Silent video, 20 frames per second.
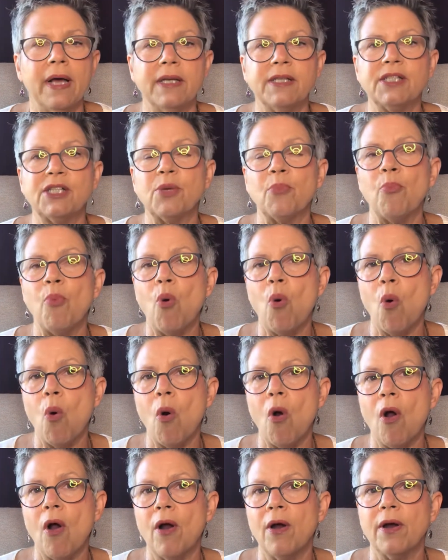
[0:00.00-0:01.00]

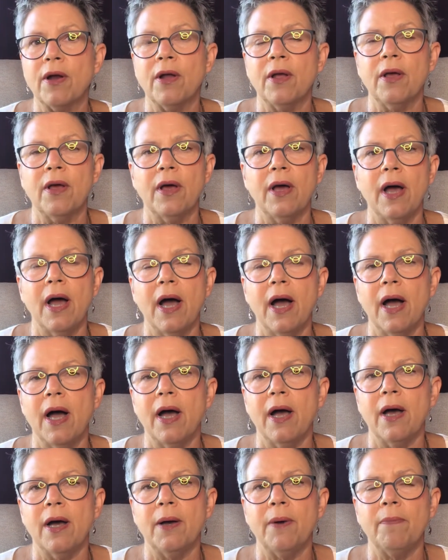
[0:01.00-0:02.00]
support, uh,
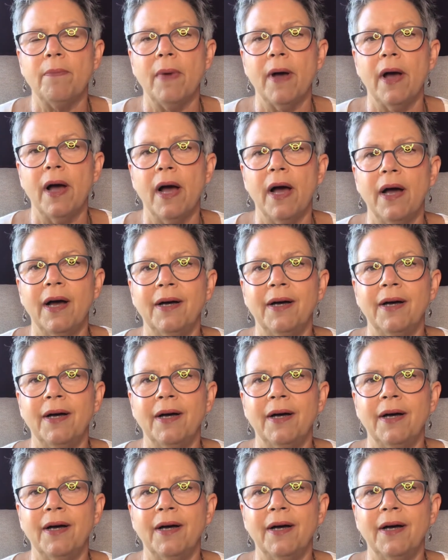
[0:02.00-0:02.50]
uh,